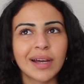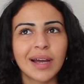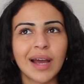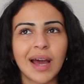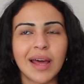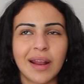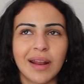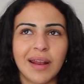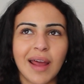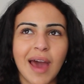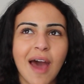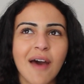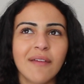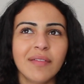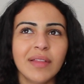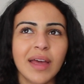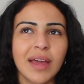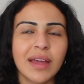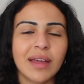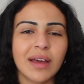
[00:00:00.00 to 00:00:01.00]
and I'd
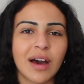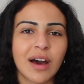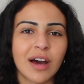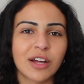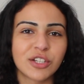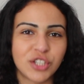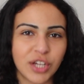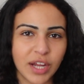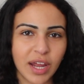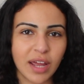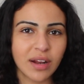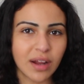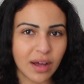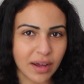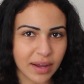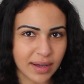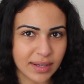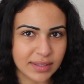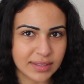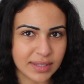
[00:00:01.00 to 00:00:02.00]
have like chicken
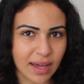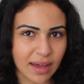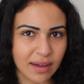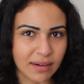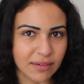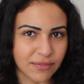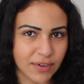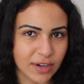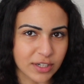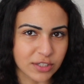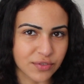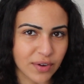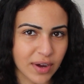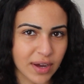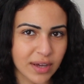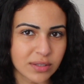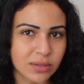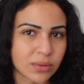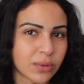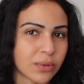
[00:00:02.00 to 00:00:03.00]
nuggets and french
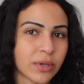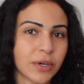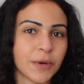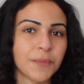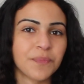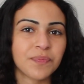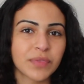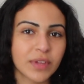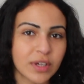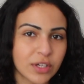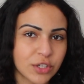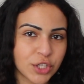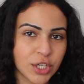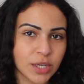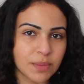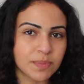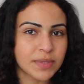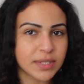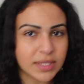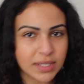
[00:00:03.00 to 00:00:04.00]
fries, or
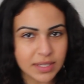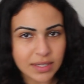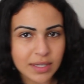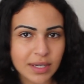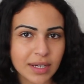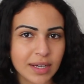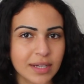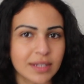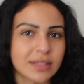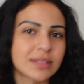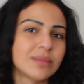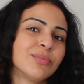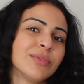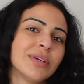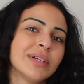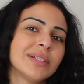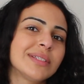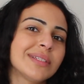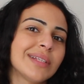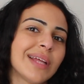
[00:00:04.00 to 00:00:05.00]
chips as
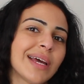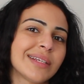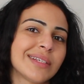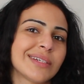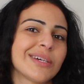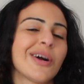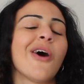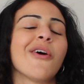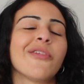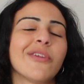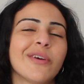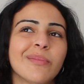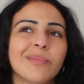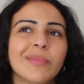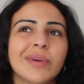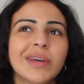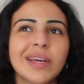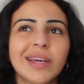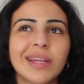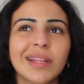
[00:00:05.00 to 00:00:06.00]
Brits like to call
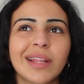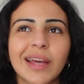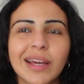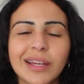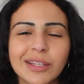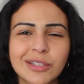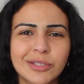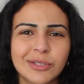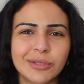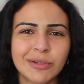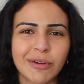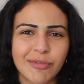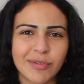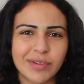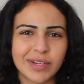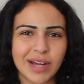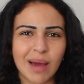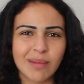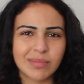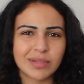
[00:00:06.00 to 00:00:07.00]
them, like 2 or 3
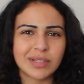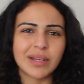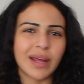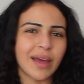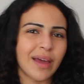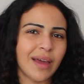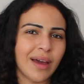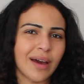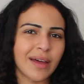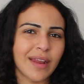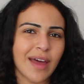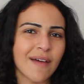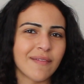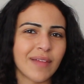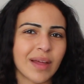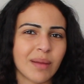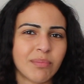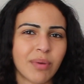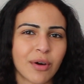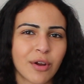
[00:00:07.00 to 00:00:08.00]
times a day. I had
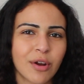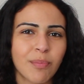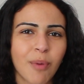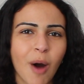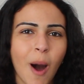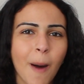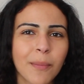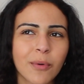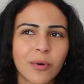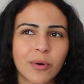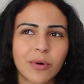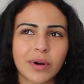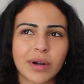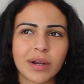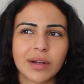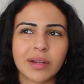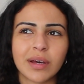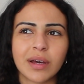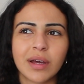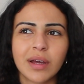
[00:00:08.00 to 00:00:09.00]
like buttered
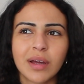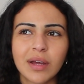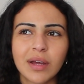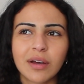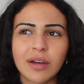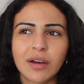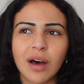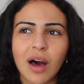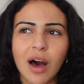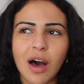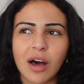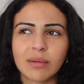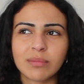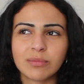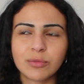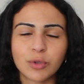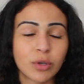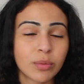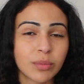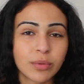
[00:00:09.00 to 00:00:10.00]
popcorn,
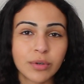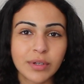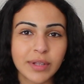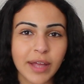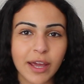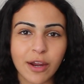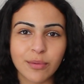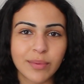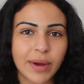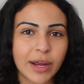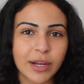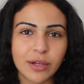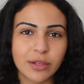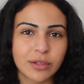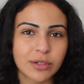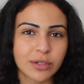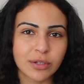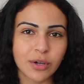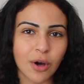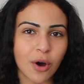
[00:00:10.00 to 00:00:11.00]
normal like
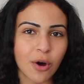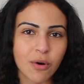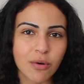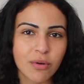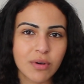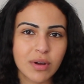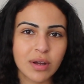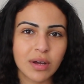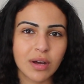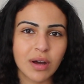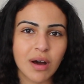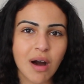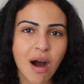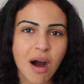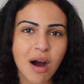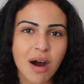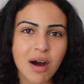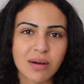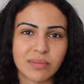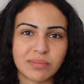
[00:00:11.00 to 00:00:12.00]
regular Coke,
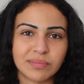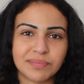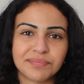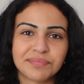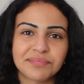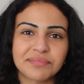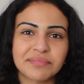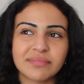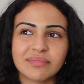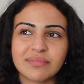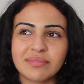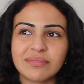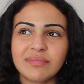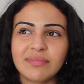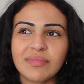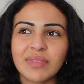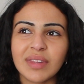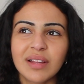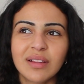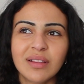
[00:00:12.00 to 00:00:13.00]

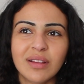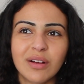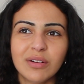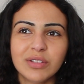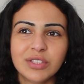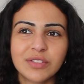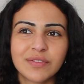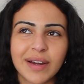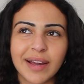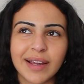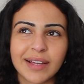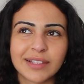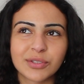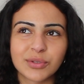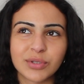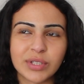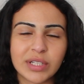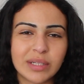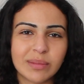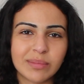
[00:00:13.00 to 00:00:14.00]
loads of ice
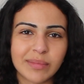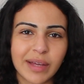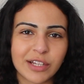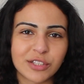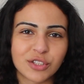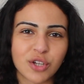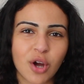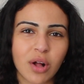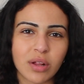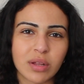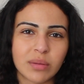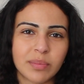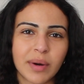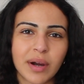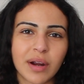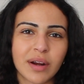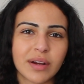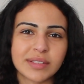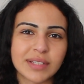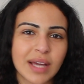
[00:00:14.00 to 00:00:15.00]
cream, like chocolate
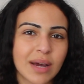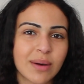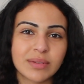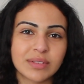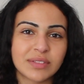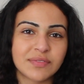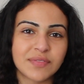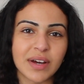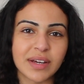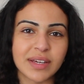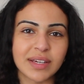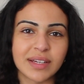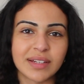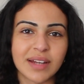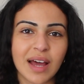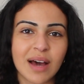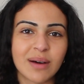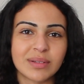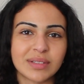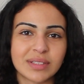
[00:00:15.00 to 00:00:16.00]
bars. I was
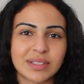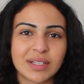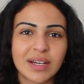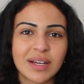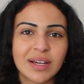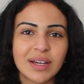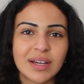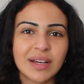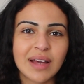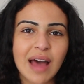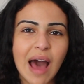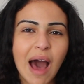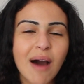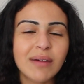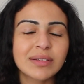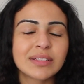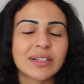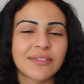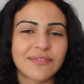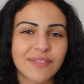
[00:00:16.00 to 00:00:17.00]

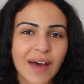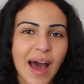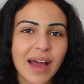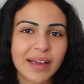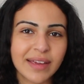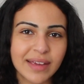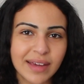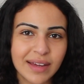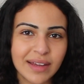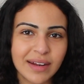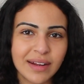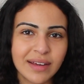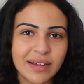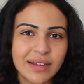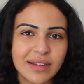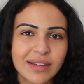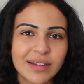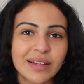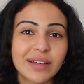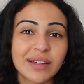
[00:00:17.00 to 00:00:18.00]
a fat kid
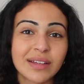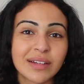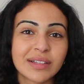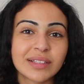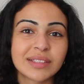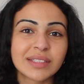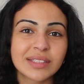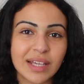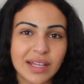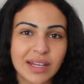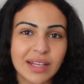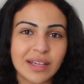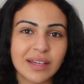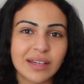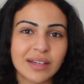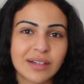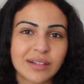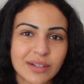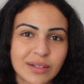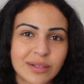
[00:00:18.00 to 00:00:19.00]
in a
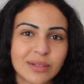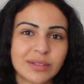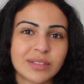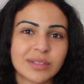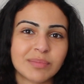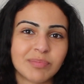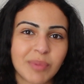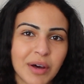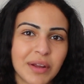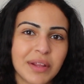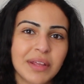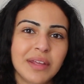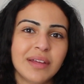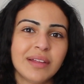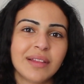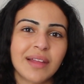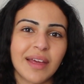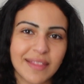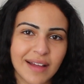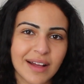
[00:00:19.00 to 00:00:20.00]
skinny girl's body.
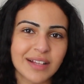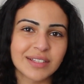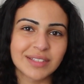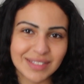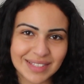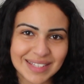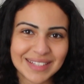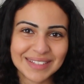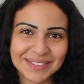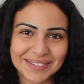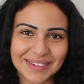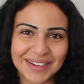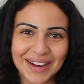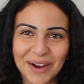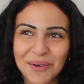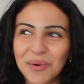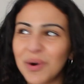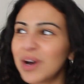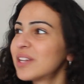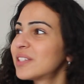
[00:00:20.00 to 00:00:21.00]
Like that's what
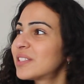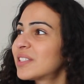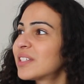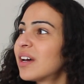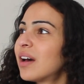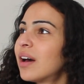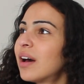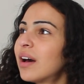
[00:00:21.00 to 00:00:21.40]
I was.